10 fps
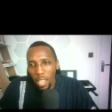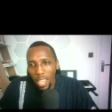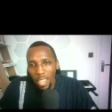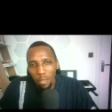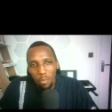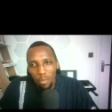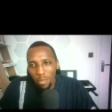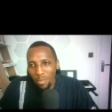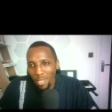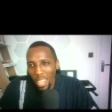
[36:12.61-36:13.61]

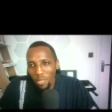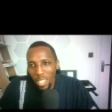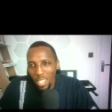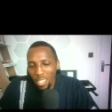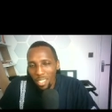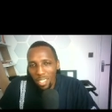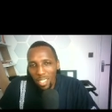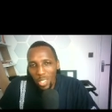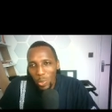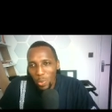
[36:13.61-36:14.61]
After this,
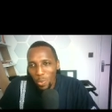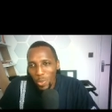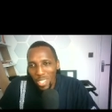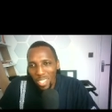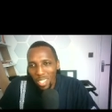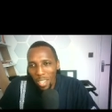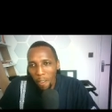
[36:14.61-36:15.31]
you would